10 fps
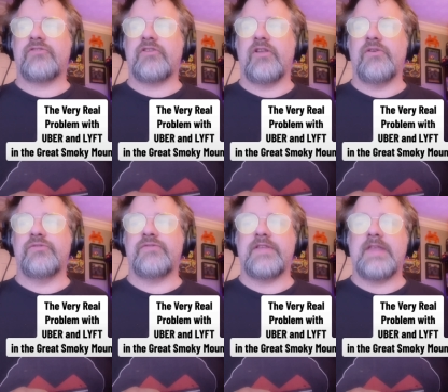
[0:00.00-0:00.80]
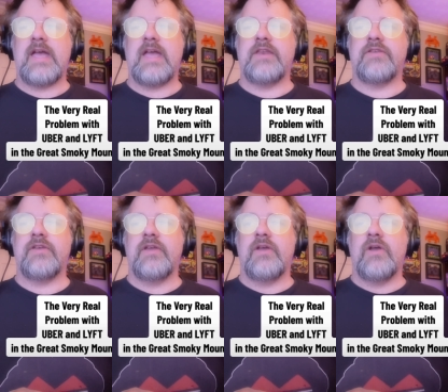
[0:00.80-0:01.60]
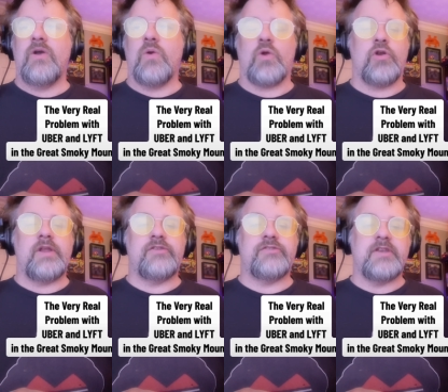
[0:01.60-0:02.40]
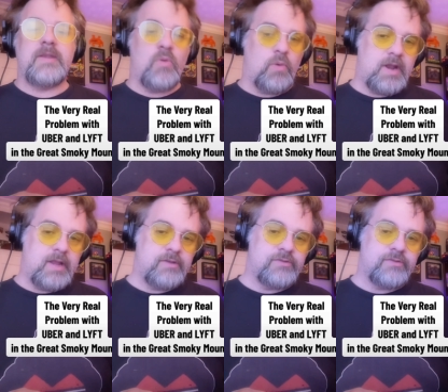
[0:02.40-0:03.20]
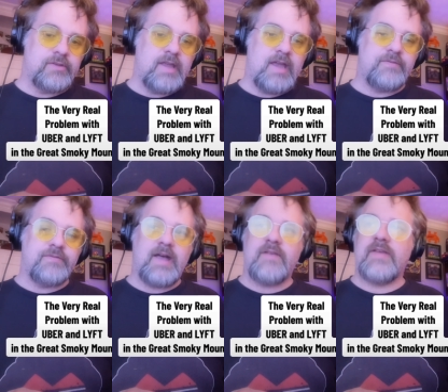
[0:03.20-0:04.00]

close for the night or early Sunday mornings at 5